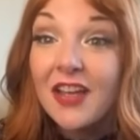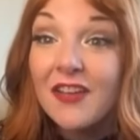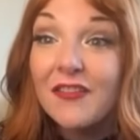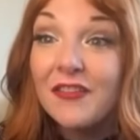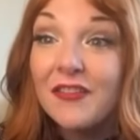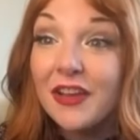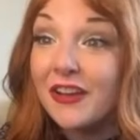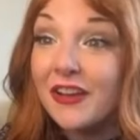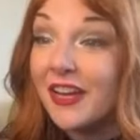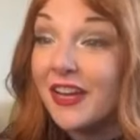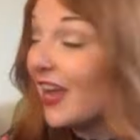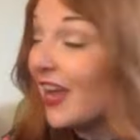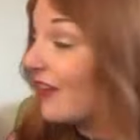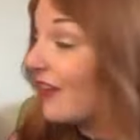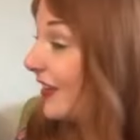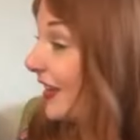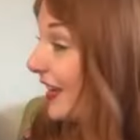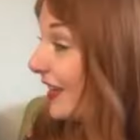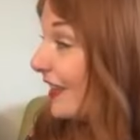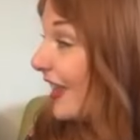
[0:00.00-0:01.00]
Very
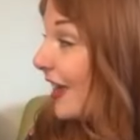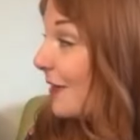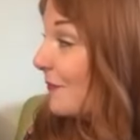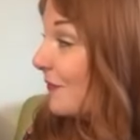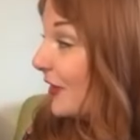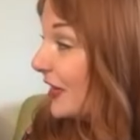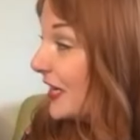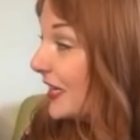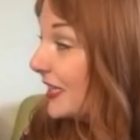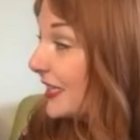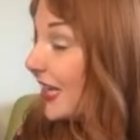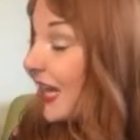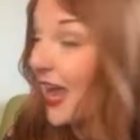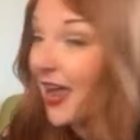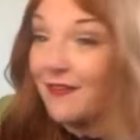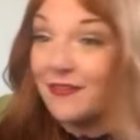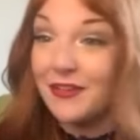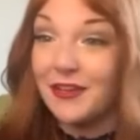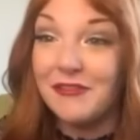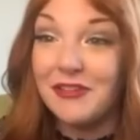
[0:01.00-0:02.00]
heavy. I'm very excited. I
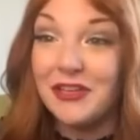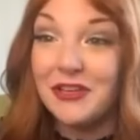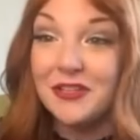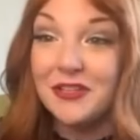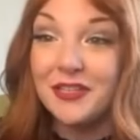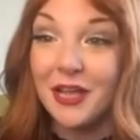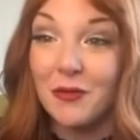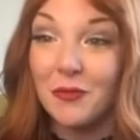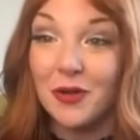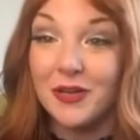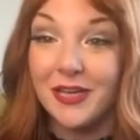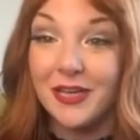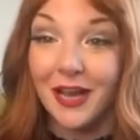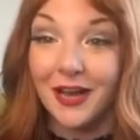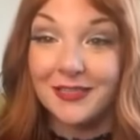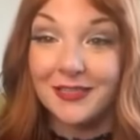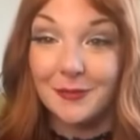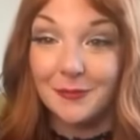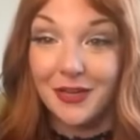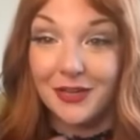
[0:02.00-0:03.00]
haven't even used that one yet
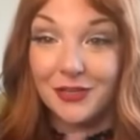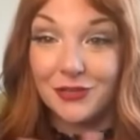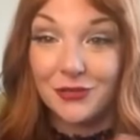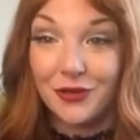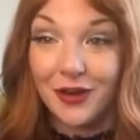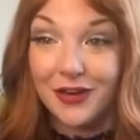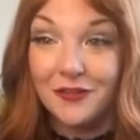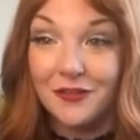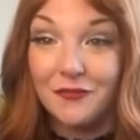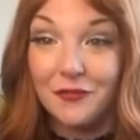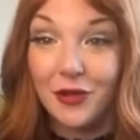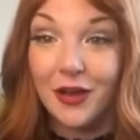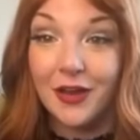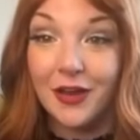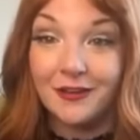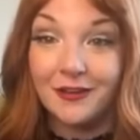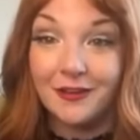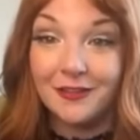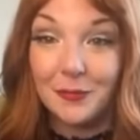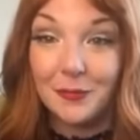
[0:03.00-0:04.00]
because I'm like trying to
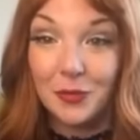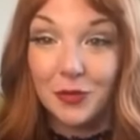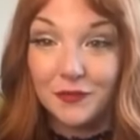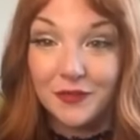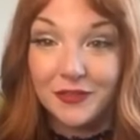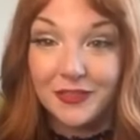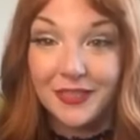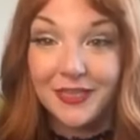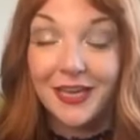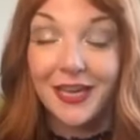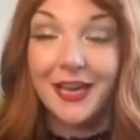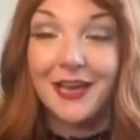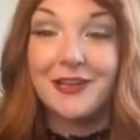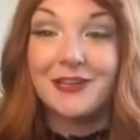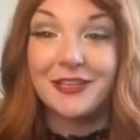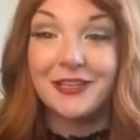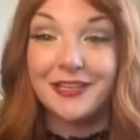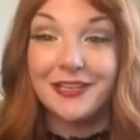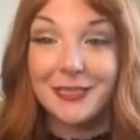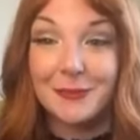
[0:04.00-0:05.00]
find the perfect
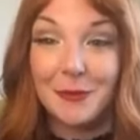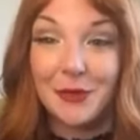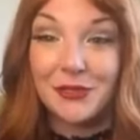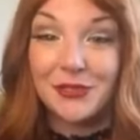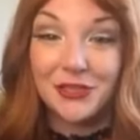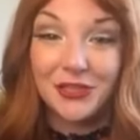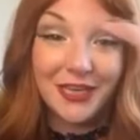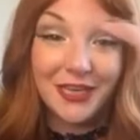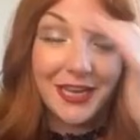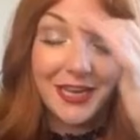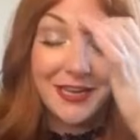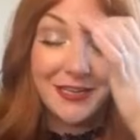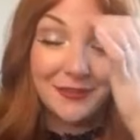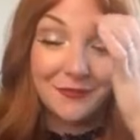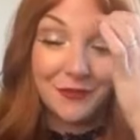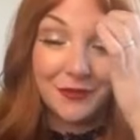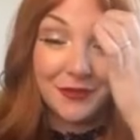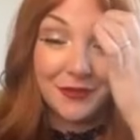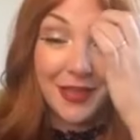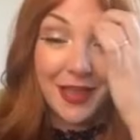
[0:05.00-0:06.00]
occasion, the special
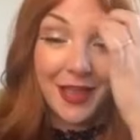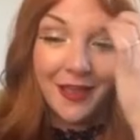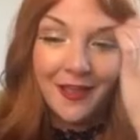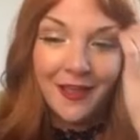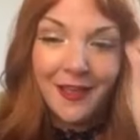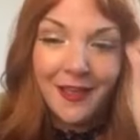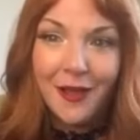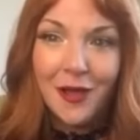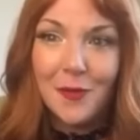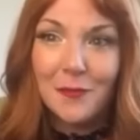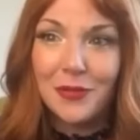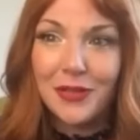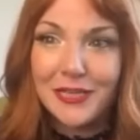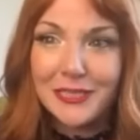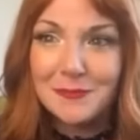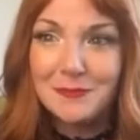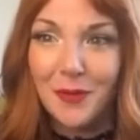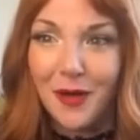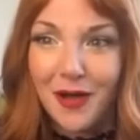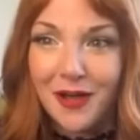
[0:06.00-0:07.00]
occasion for that. Mm-hmm.
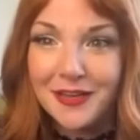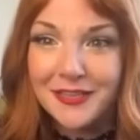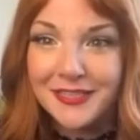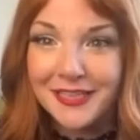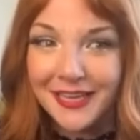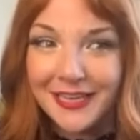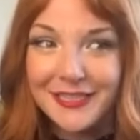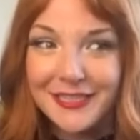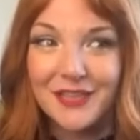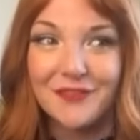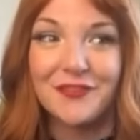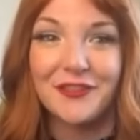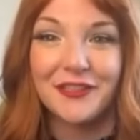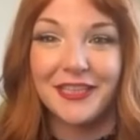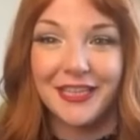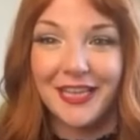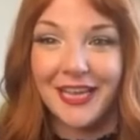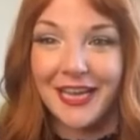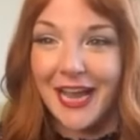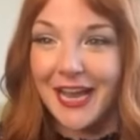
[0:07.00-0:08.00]
Plus bongs hit
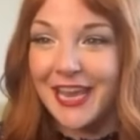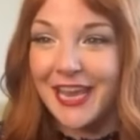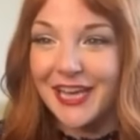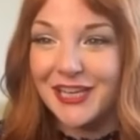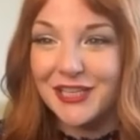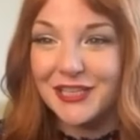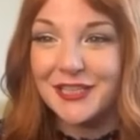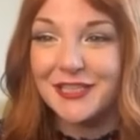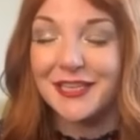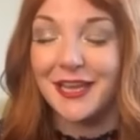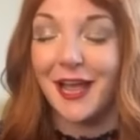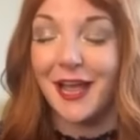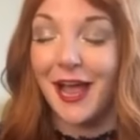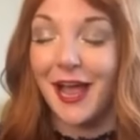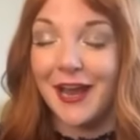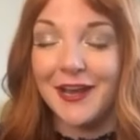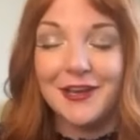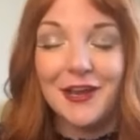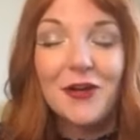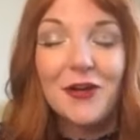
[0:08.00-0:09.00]
differently. Like
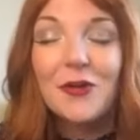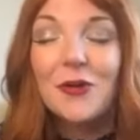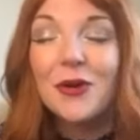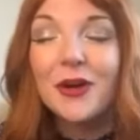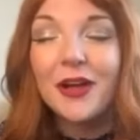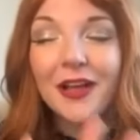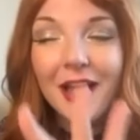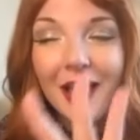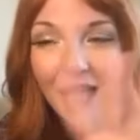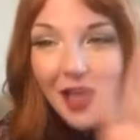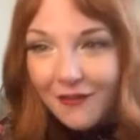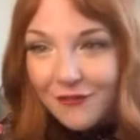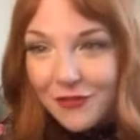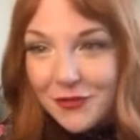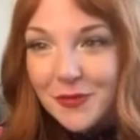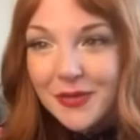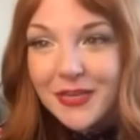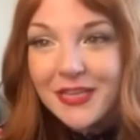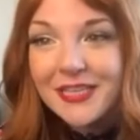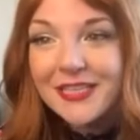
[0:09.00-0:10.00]
I know
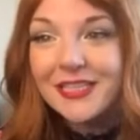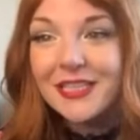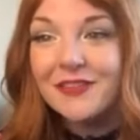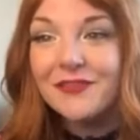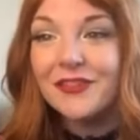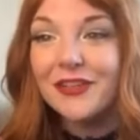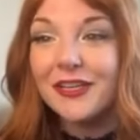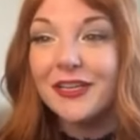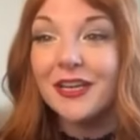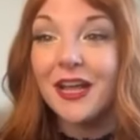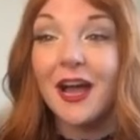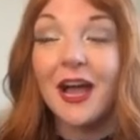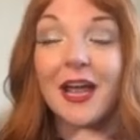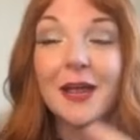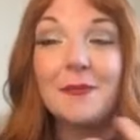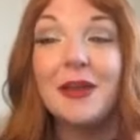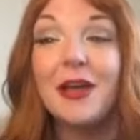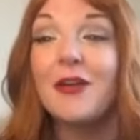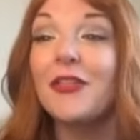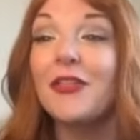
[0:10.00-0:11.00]
everybody's different. I
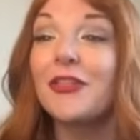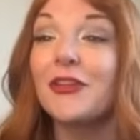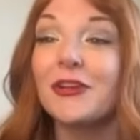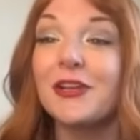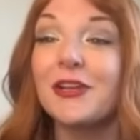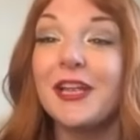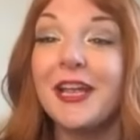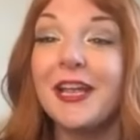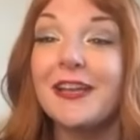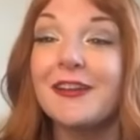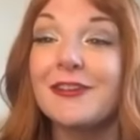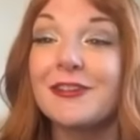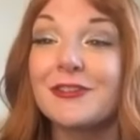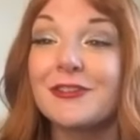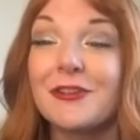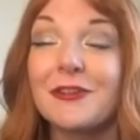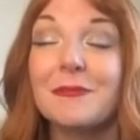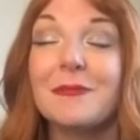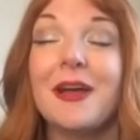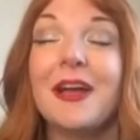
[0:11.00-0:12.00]
am now 38 years old.